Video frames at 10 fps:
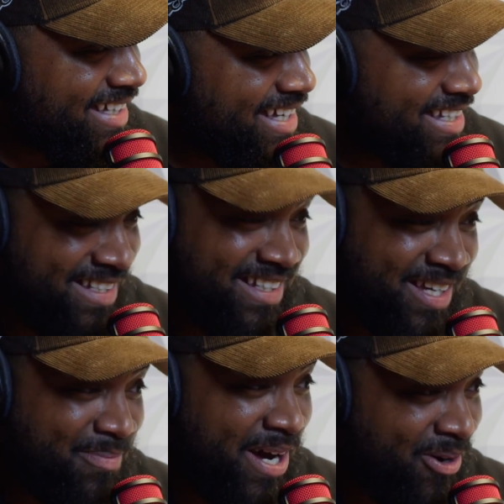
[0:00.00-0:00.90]
He, he,
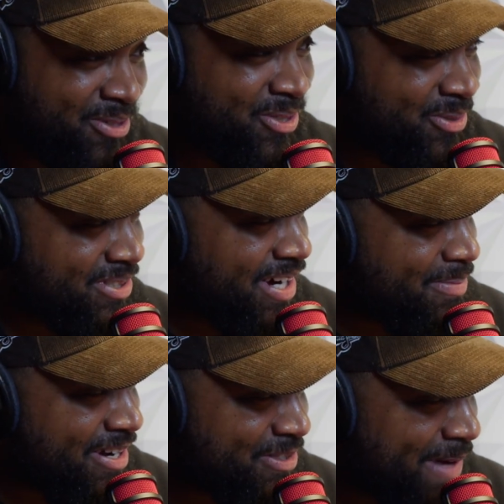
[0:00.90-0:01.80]
he might also talk
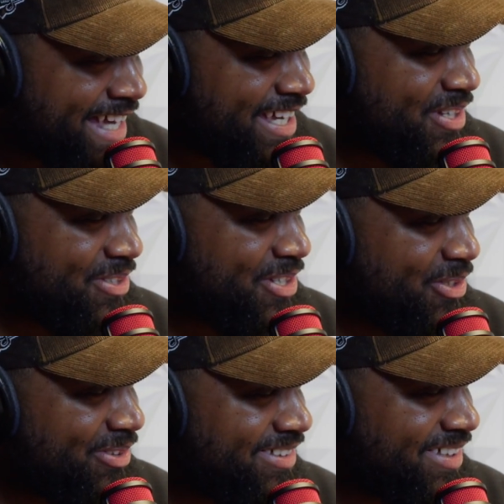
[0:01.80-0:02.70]
about spanking you
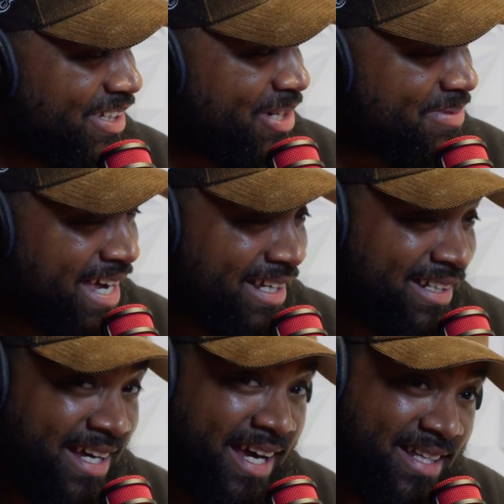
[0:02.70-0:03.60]
too. You know what I'm saying?
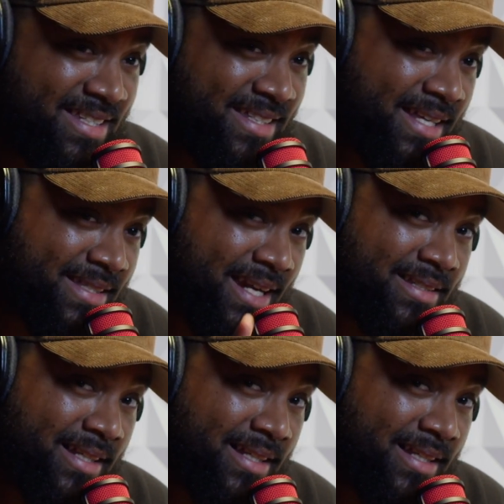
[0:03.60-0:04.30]
In the states that is